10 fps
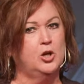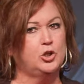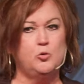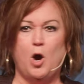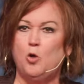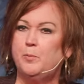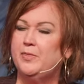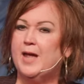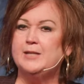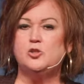you open
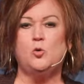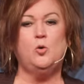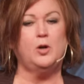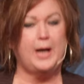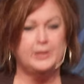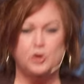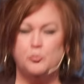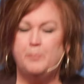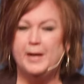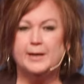that door and you
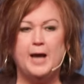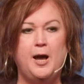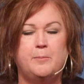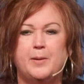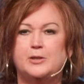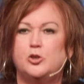pick up and